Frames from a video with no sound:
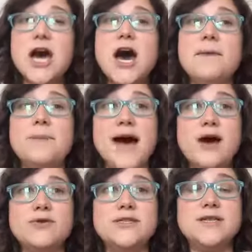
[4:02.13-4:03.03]

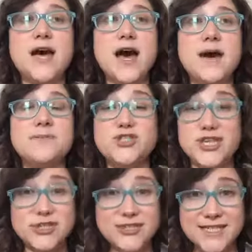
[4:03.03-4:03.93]
about
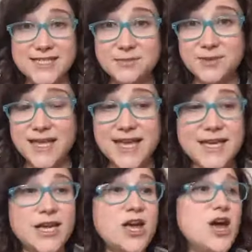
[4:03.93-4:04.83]
gentle discipline,